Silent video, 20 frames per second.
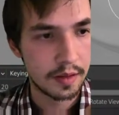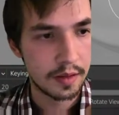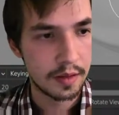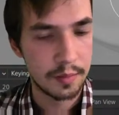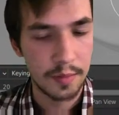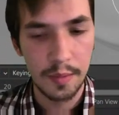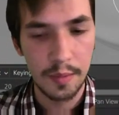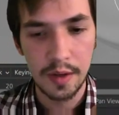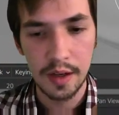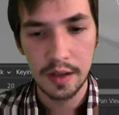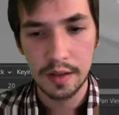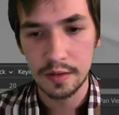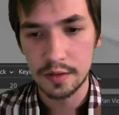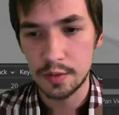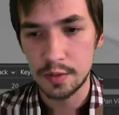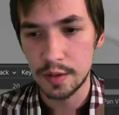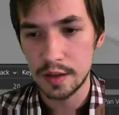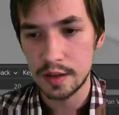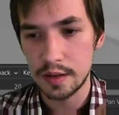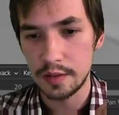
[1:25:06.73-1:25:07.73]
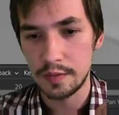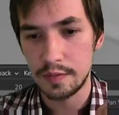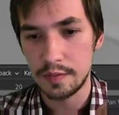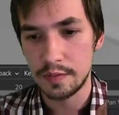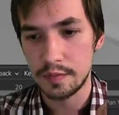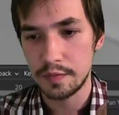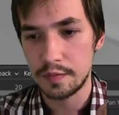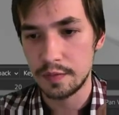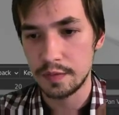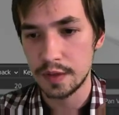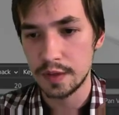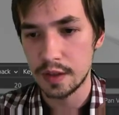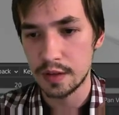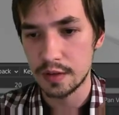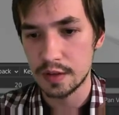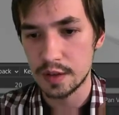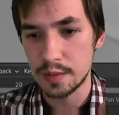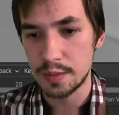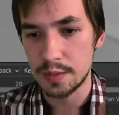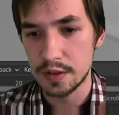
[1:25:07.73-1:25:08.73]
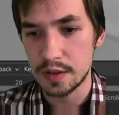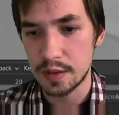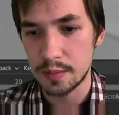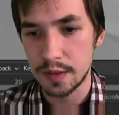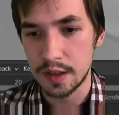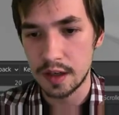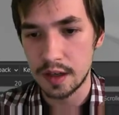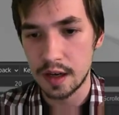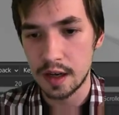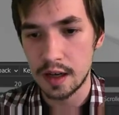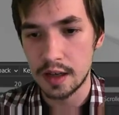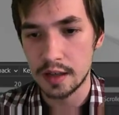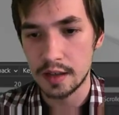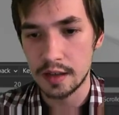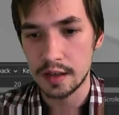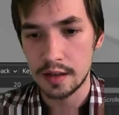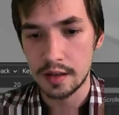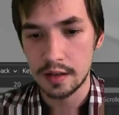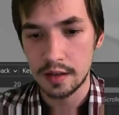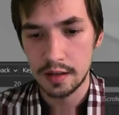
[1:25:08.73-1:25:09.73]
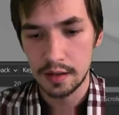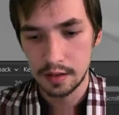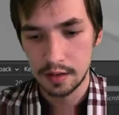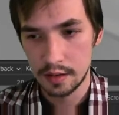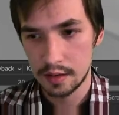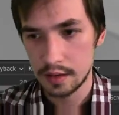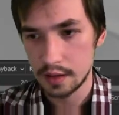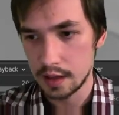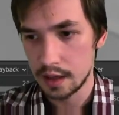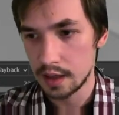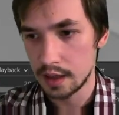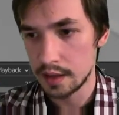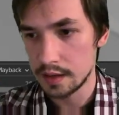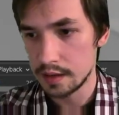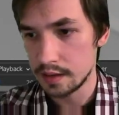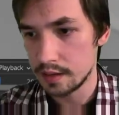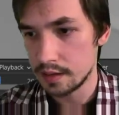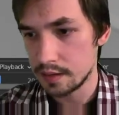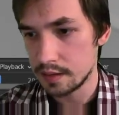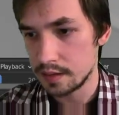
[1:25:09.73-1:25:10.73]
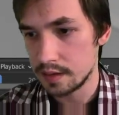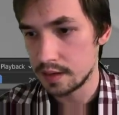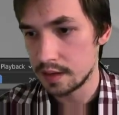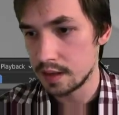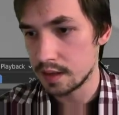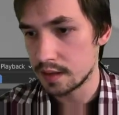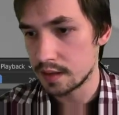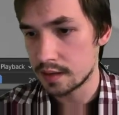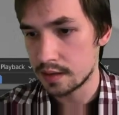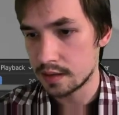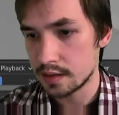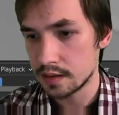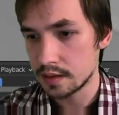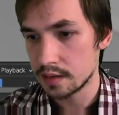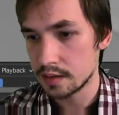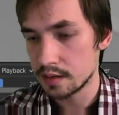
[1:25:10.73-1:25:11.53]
maybe I could quickly, just put something on this.